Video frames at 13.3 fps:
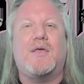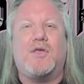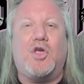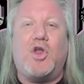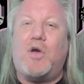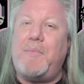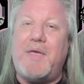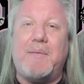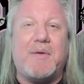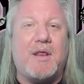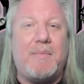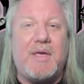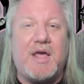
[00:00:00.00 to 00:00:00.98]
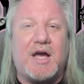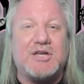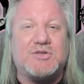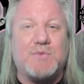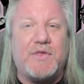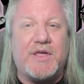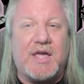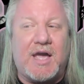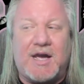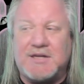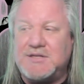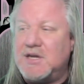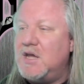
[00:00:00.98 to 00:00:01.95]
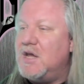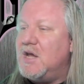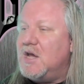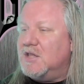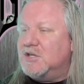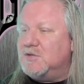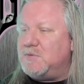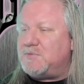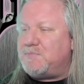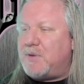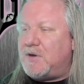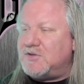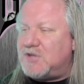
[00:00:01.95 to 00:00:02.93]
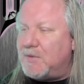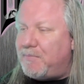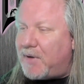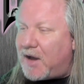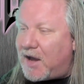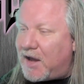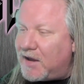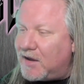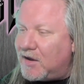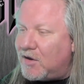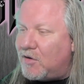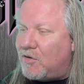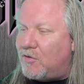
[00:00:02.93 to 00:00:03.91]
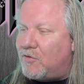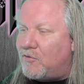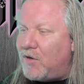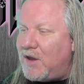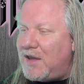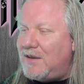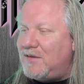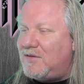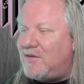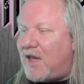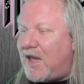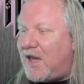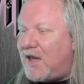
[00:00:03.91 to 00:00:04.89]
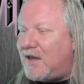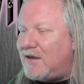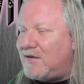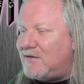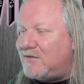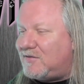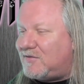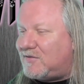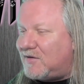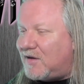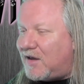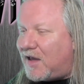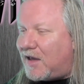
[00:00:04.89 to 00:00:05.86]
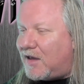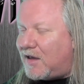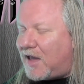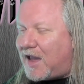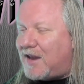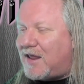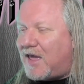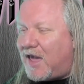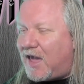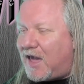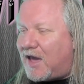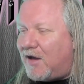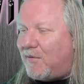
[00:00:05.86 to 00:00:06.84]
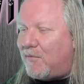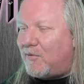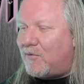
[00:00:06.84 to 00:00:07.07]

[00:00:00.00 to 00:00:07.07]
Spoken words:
You know me, I'm gonna be honest with you guys. This was posted by Green Days and Ham.